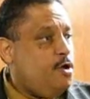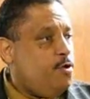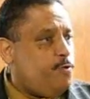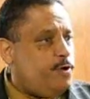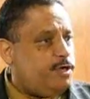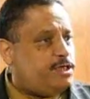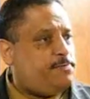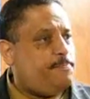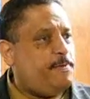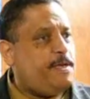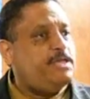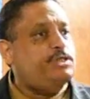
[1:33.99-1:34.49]

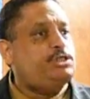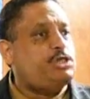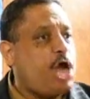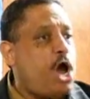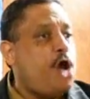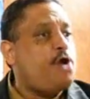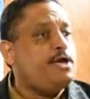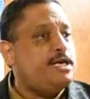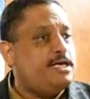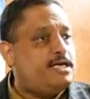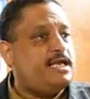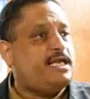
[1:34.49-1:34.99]
Which means
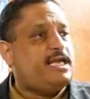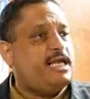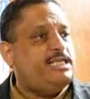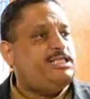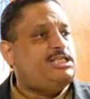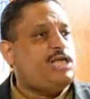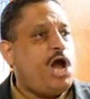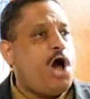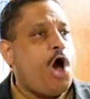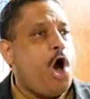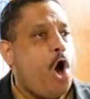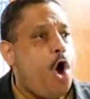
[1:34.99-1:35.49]
y'all need to
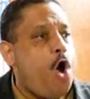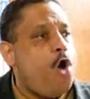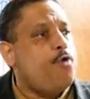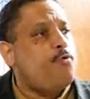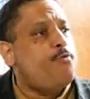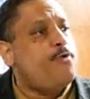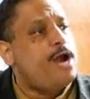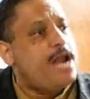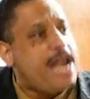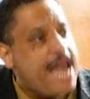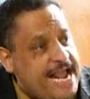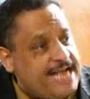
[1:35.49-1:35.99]
get your
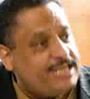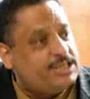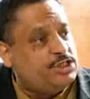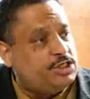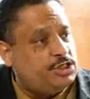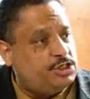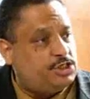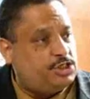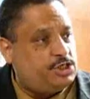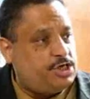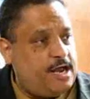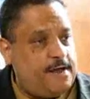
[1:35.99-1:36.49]
own
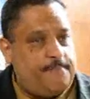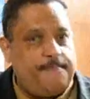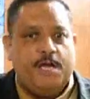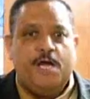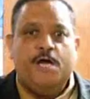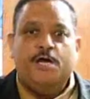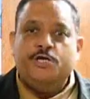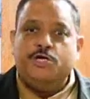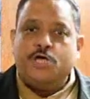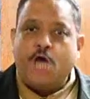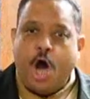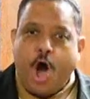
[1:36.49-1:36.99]

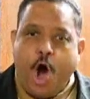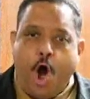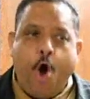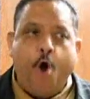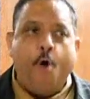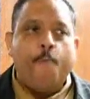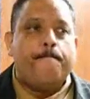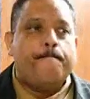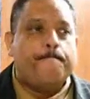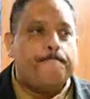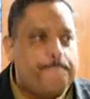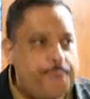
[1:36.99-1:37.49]
relationship, your
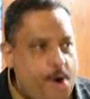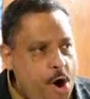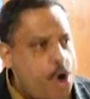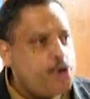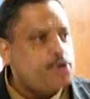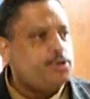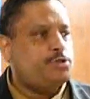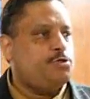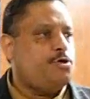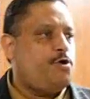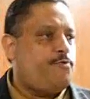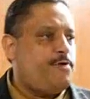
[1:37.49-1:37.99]
own
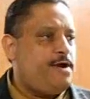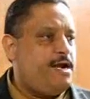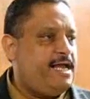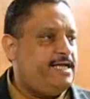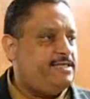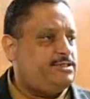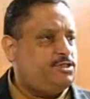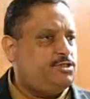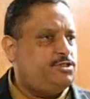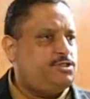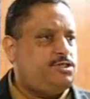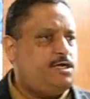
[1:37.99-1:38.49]
personal
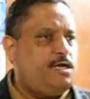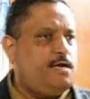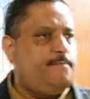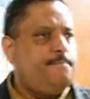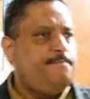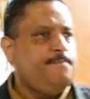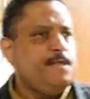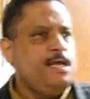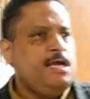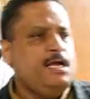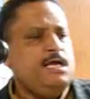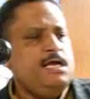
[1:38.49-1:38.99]

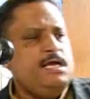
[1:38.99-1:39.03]
relationship.